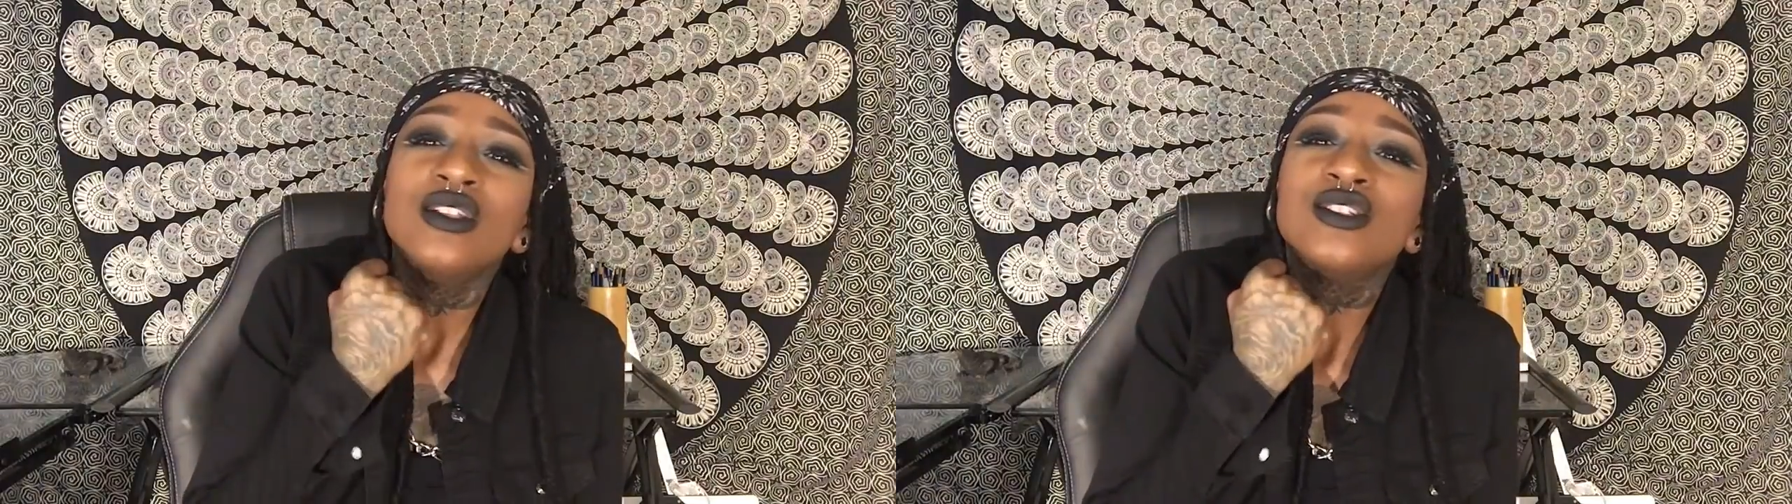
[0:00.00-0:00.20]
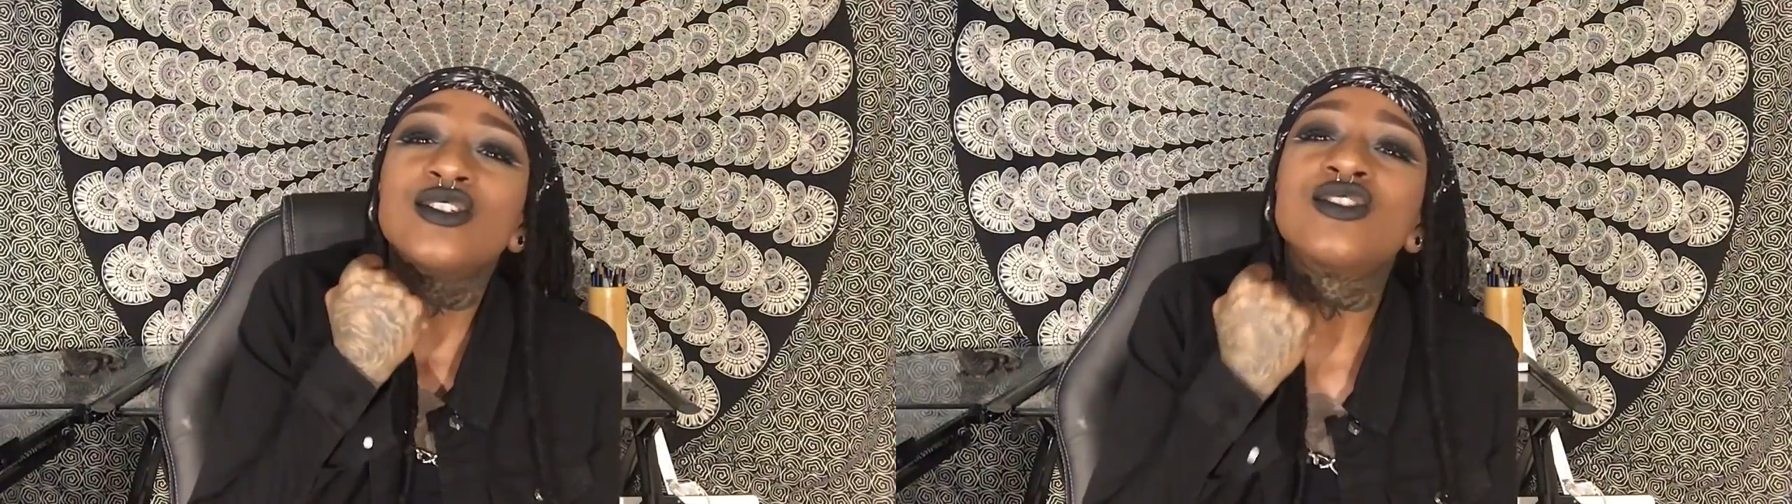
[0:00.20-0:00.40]

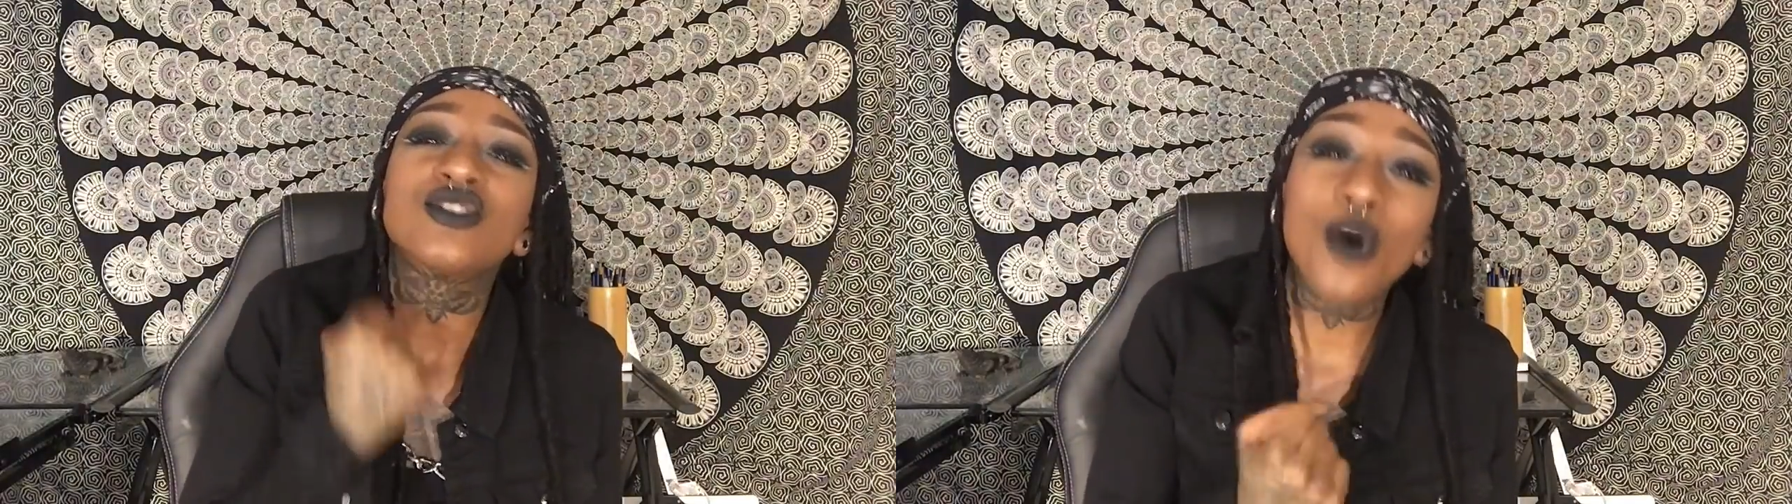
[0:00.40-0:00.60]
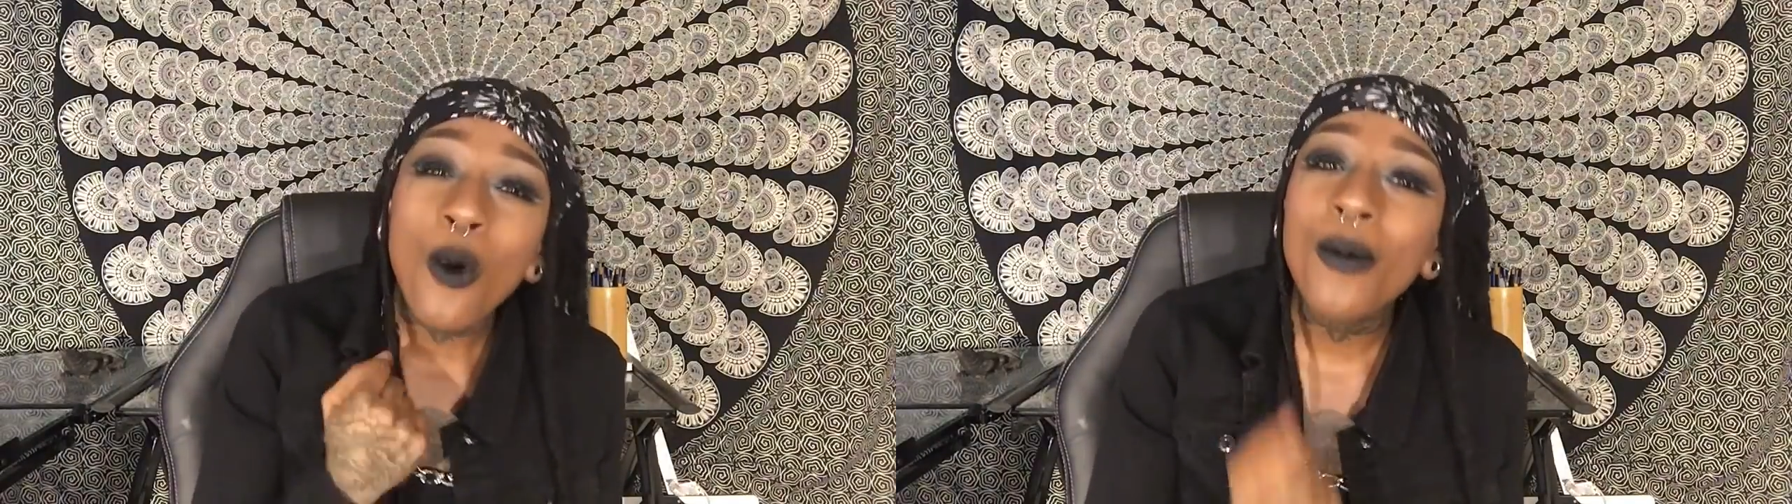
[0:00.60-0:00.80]

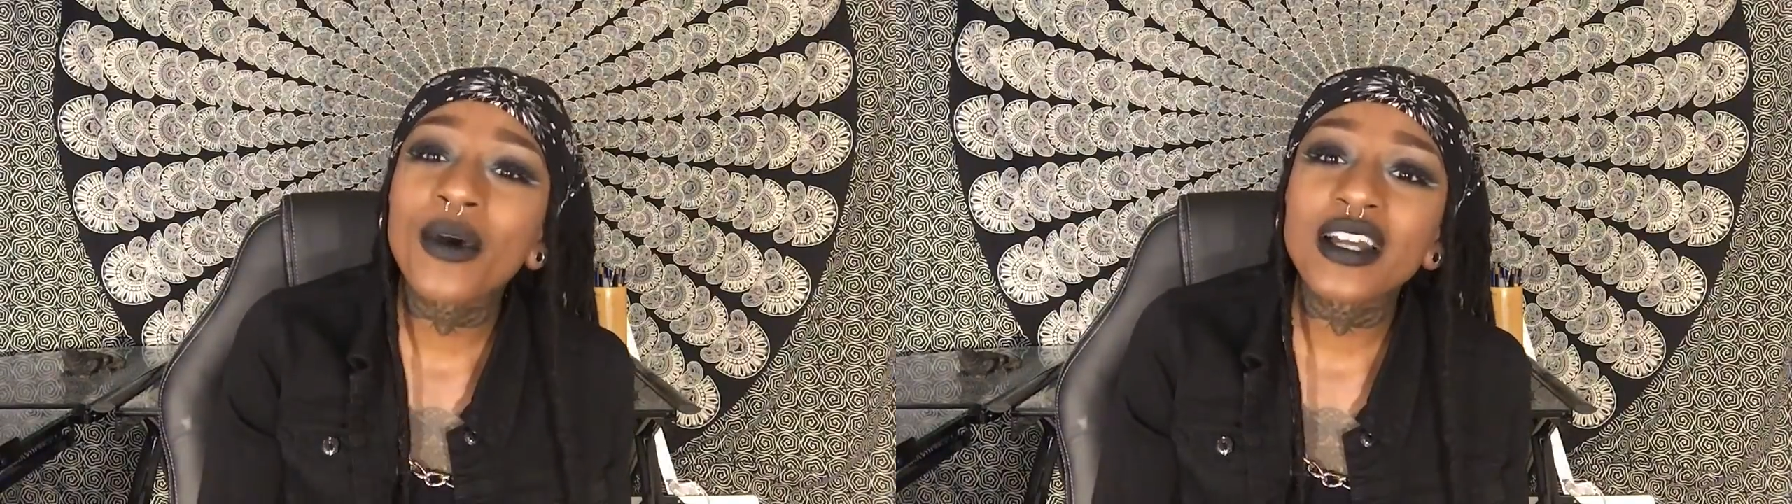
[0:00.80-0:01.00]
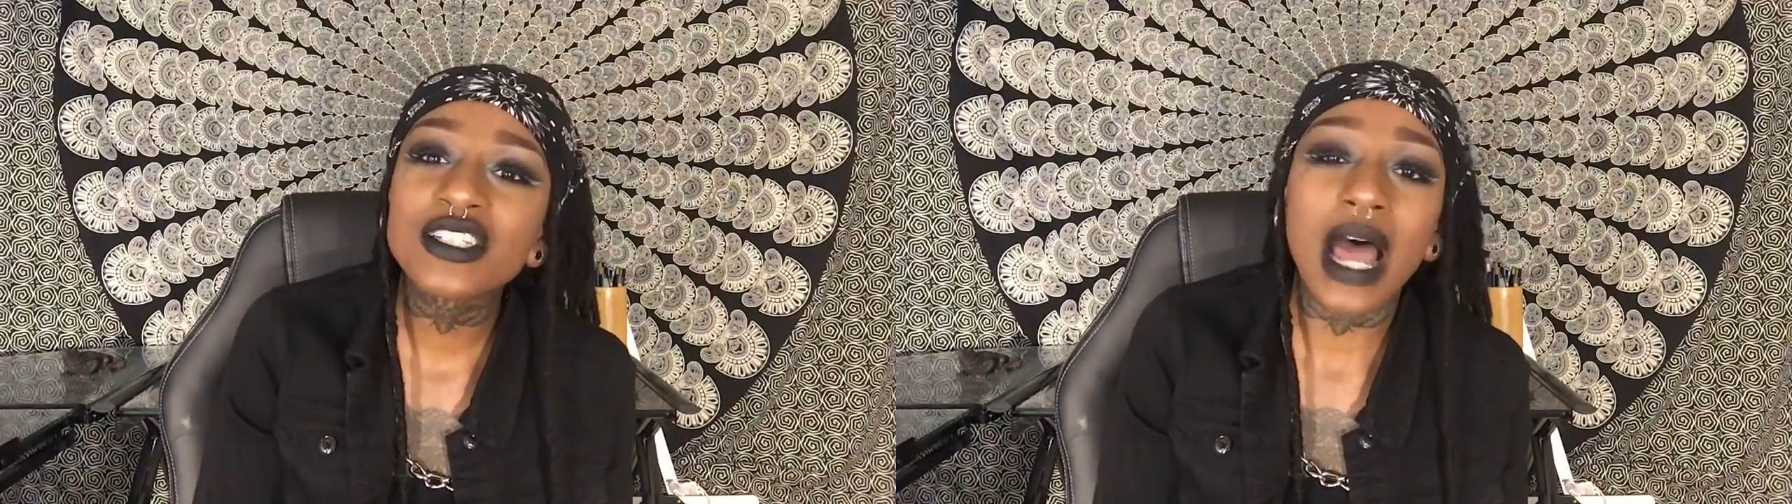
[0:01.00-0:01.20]
so much.